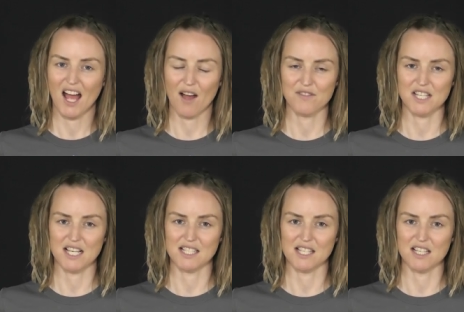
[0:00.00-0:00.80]
After
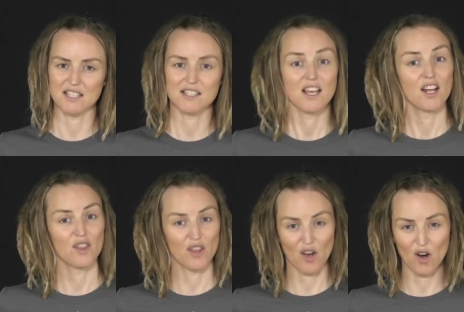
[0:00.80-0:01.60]
he says,
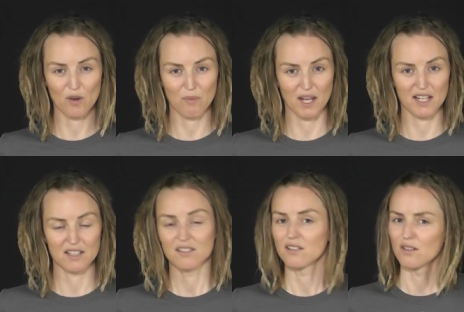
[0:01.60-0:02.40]
"The cockpit,
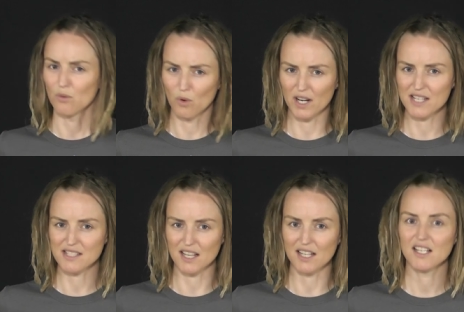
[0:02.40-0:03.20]
what
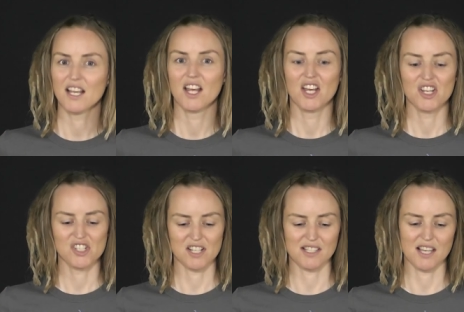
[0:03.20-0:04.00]
is it?"
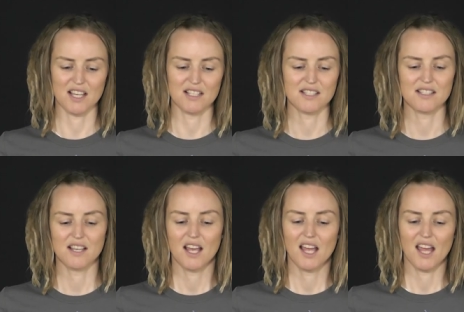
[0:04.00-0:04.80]
she says,
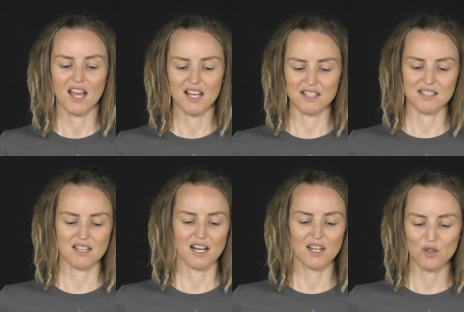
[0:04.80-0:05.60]
"It's
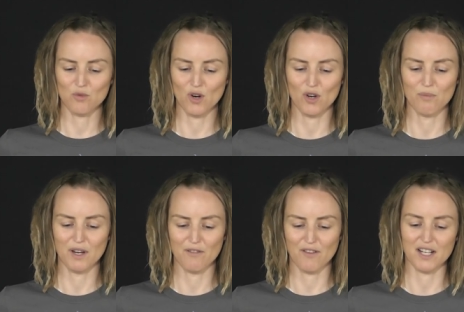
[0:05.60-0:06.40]
the little room
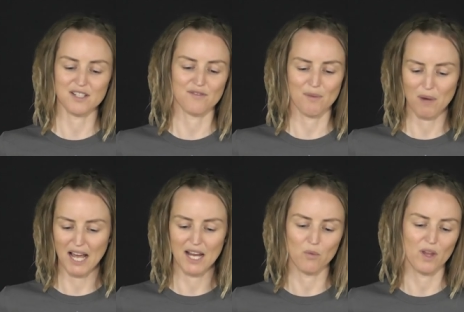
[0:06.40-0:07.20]
in front of the
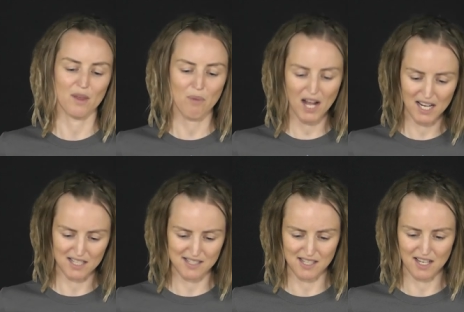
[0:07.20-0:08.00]
plane where the
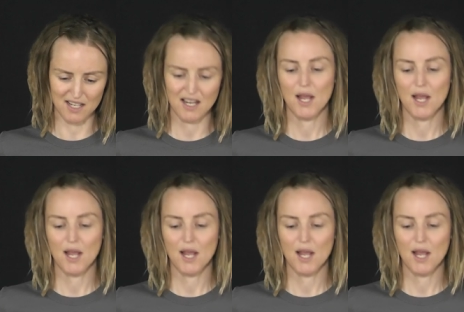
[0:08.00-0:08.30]
pilots sit,